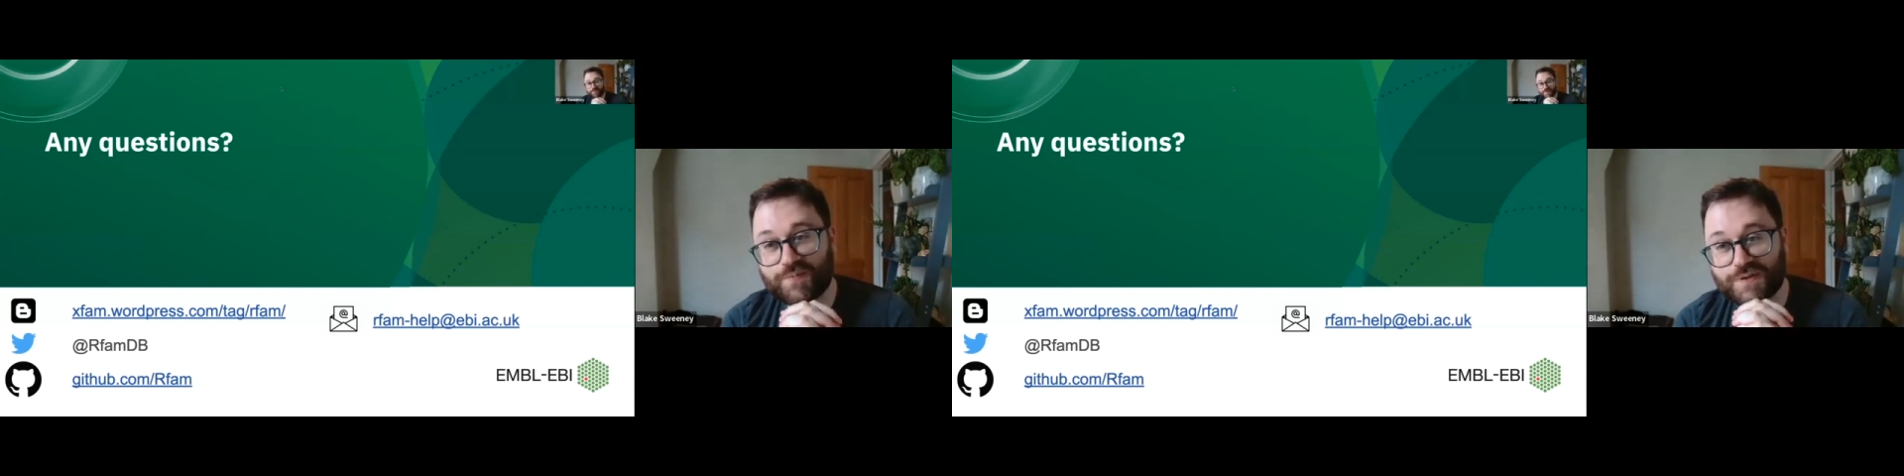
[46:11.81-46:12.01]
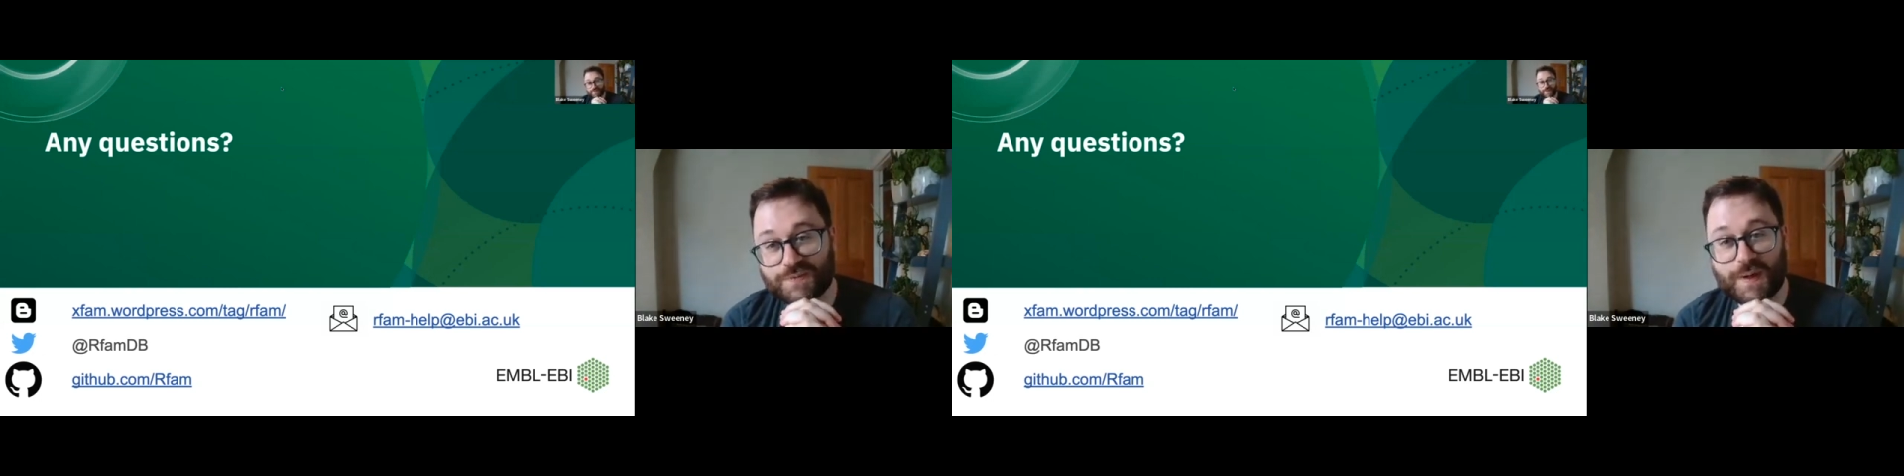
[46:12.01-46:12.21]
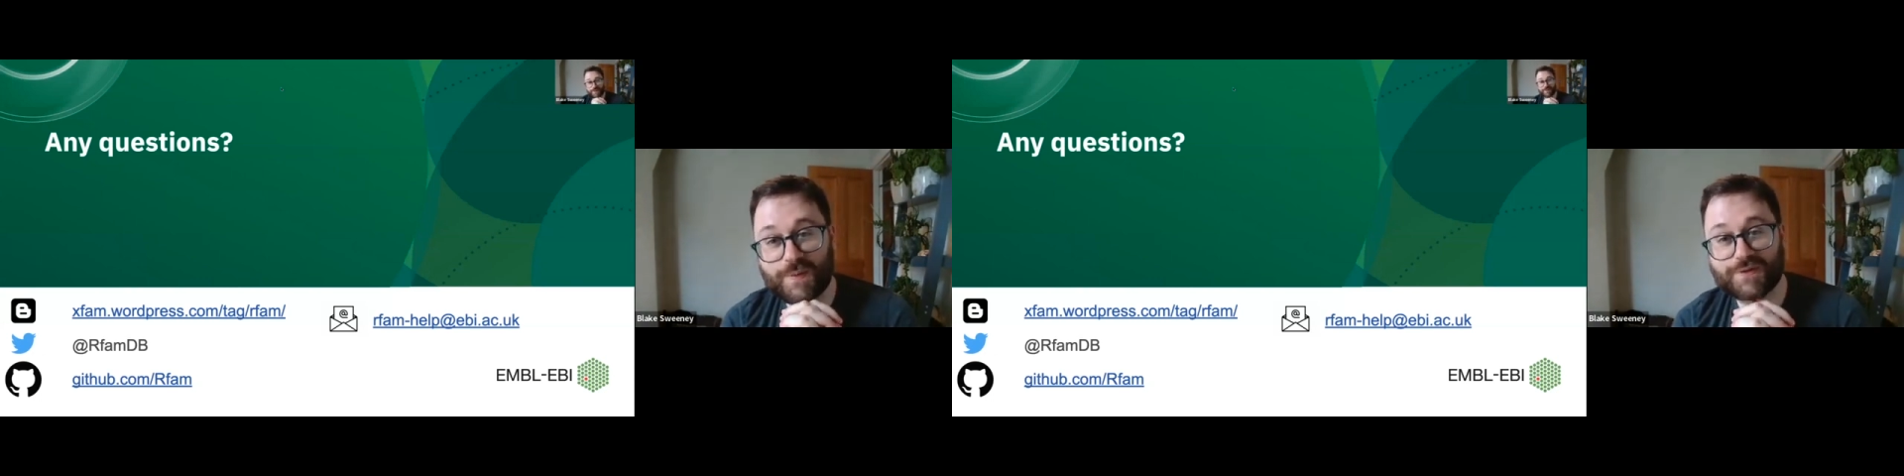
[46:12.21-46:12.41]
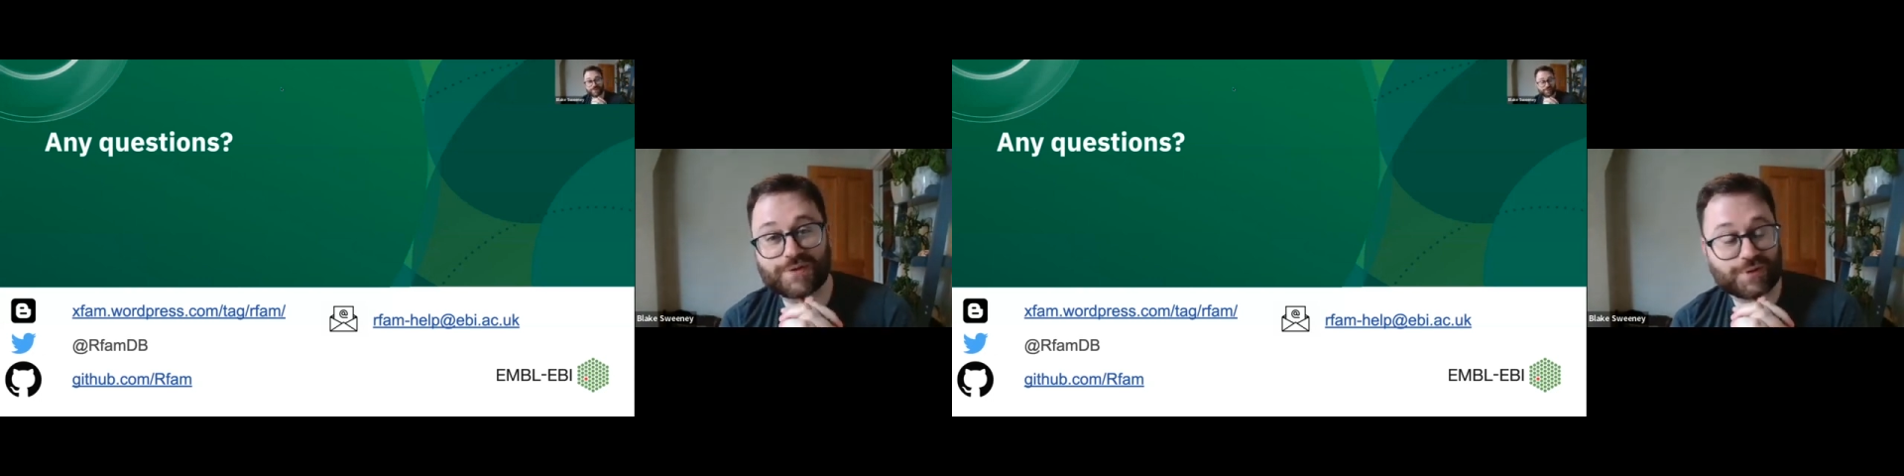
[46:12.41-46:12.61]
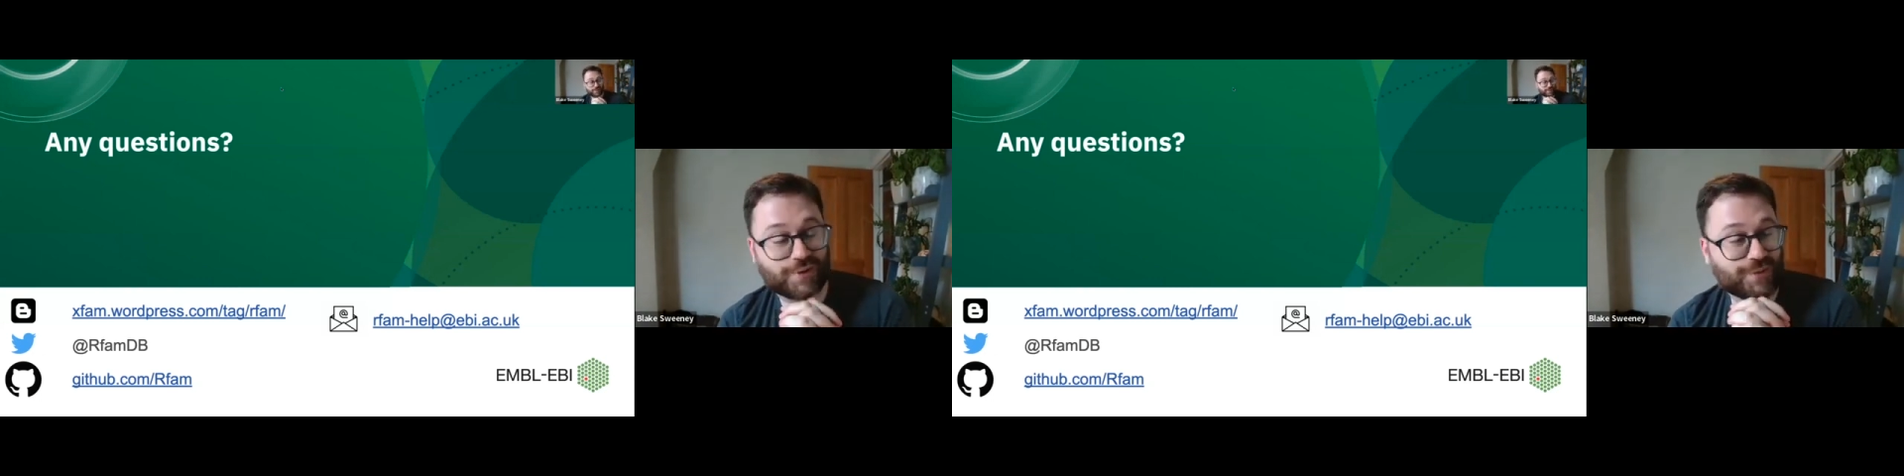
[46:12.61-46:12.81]
experiments
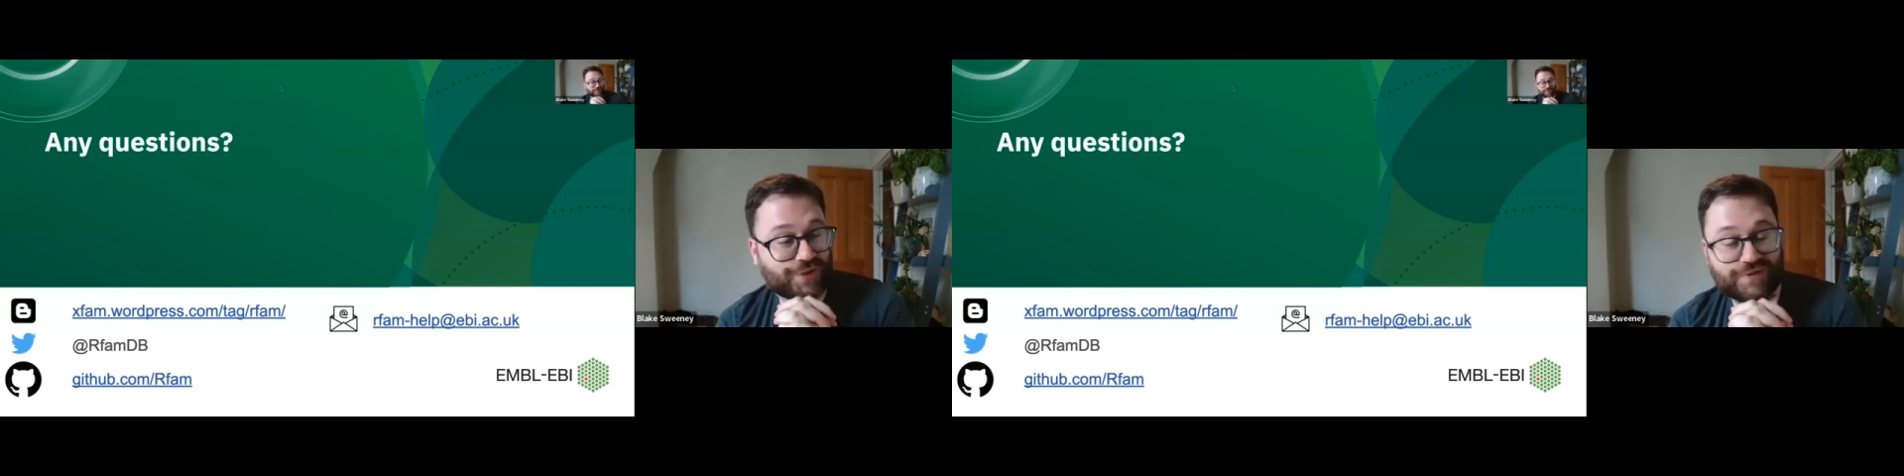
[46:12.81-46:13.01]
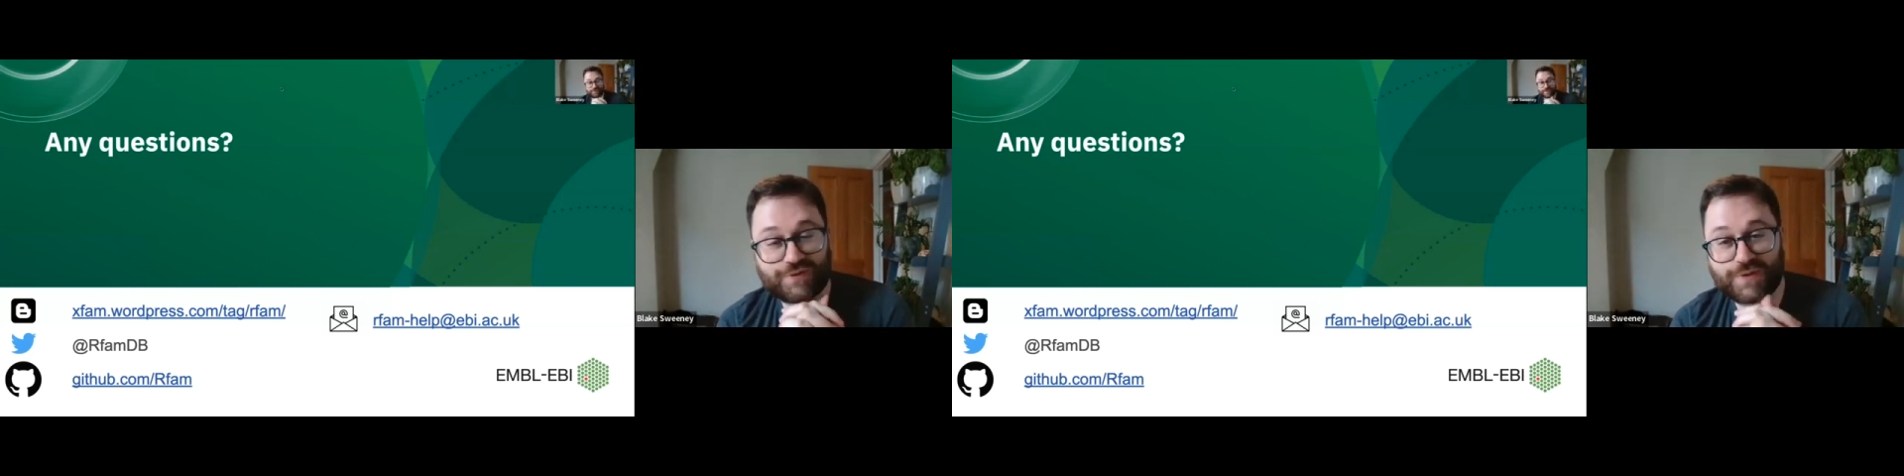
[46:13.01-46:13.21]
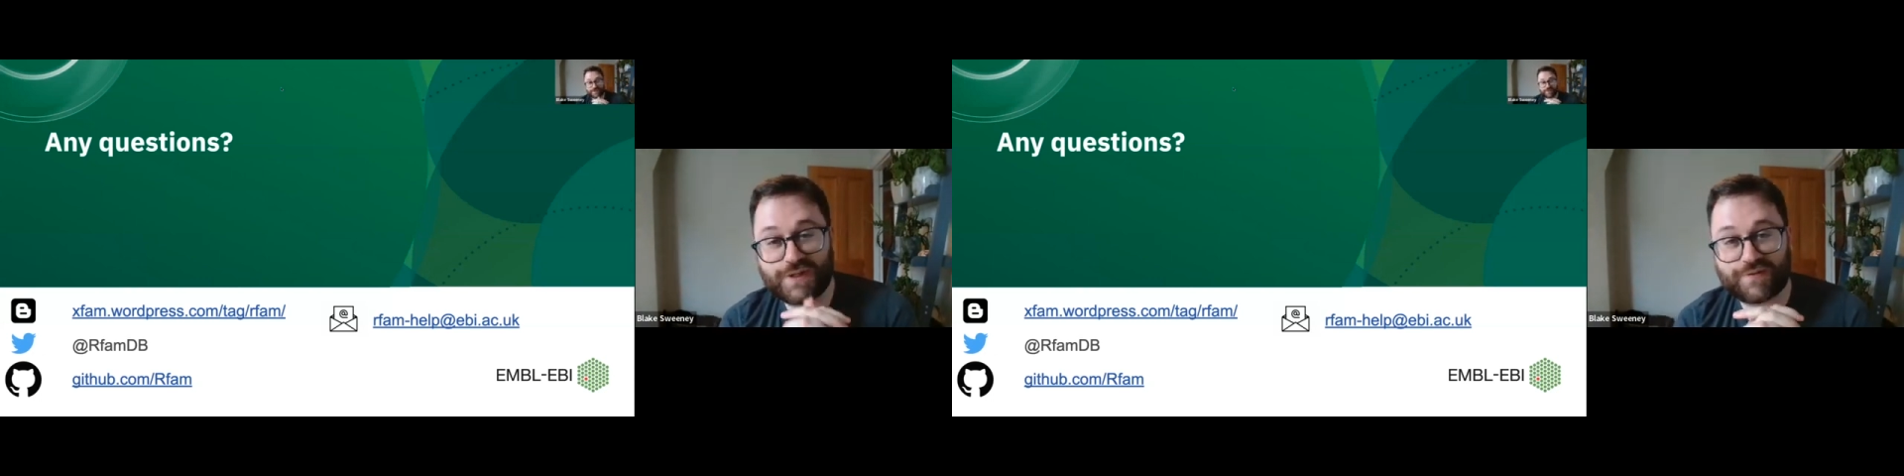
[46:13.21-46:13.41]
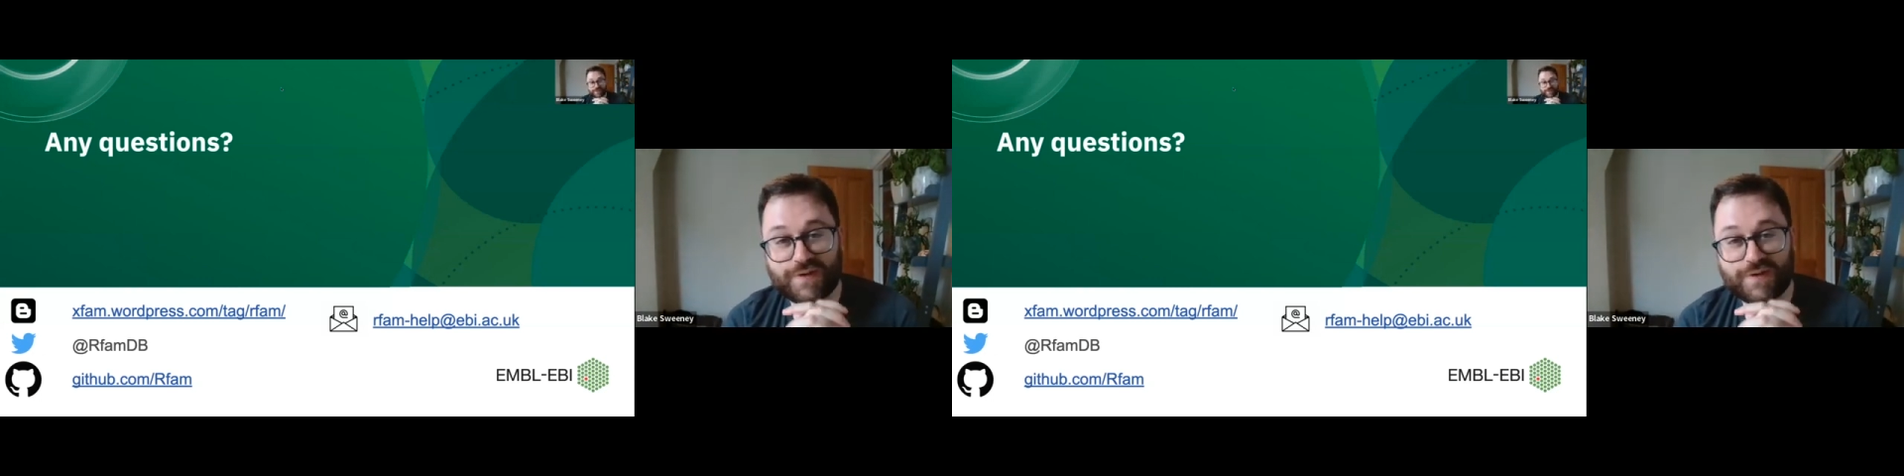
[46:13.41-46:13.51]
we showed what the 2D of